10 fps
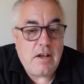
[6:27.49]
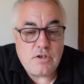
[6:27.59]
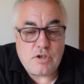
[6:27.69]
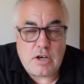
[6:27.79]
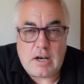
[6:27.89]

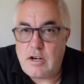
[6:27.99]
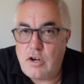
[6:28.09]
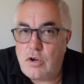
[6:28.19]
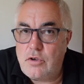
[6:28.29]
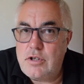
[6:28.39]
so you can
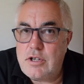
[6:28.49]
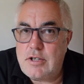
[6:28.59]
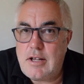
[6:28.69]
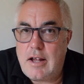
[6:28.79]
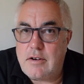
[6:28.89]

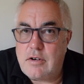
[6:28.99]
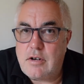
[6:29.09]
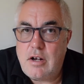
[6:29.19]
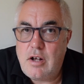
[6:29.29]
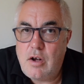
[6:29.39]
understand
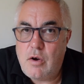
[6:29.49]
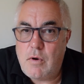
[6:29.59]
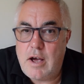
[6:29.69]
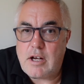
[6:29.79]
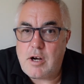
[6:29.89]

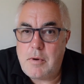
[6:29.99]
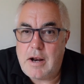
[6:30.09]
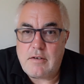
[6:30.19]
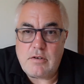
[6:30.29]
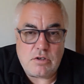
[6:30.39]
where they're coming at.